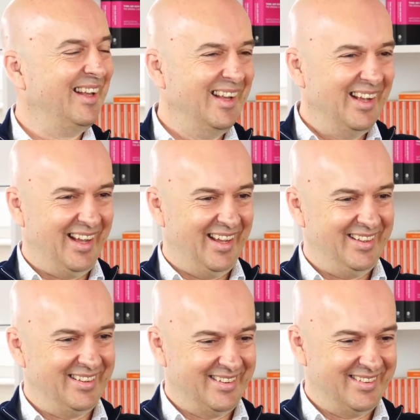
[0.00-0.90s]

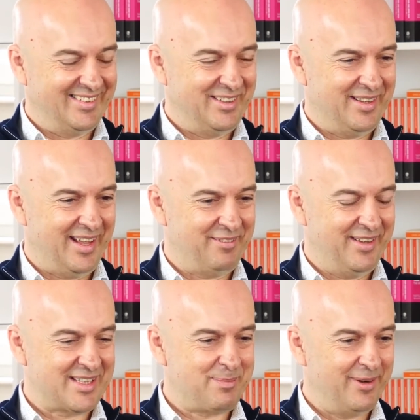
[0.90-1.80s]
I have the
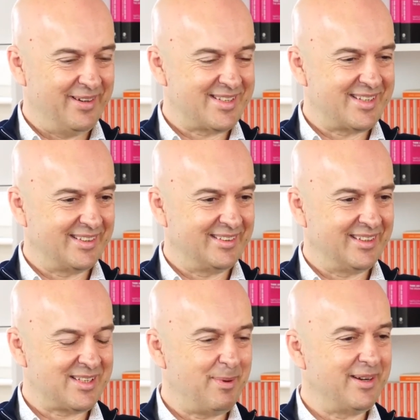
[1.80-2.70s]
experience
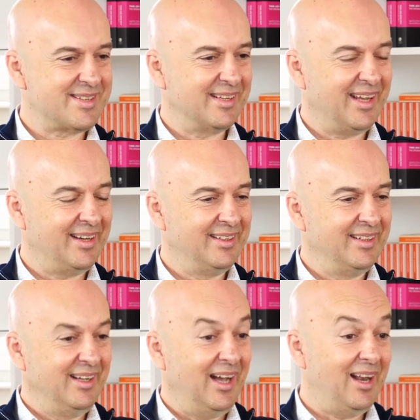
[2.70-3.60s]
experience again.
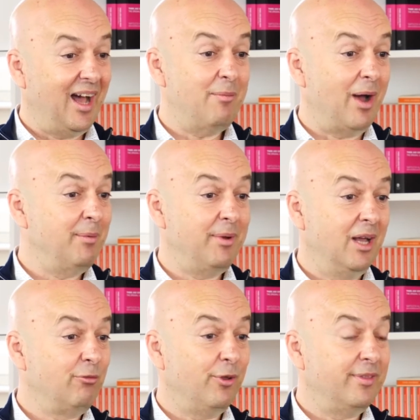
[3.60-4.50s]
I, am I'm in
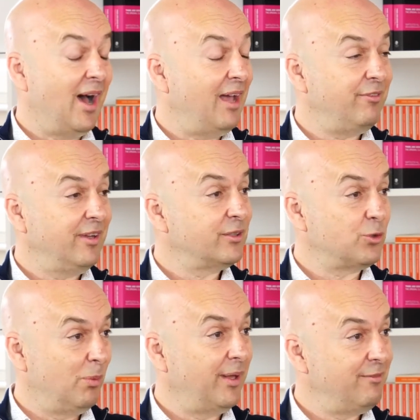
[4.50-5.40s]
love with diving,
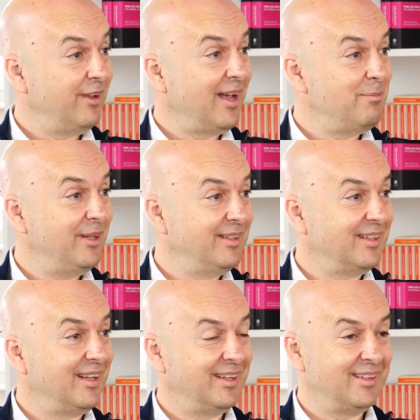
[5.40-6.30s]
scuba diving. I mean,
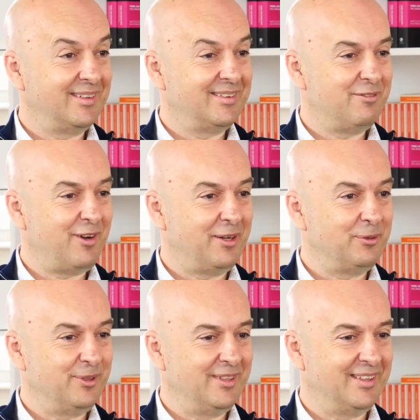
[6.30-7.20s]
okay. if I
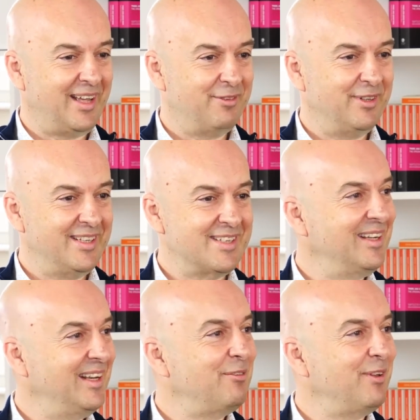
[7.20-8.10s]
could have a
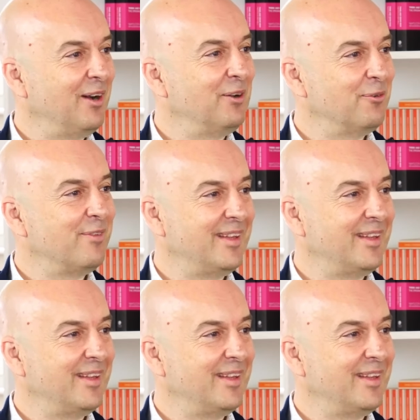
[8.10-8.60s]
decent living out of that, I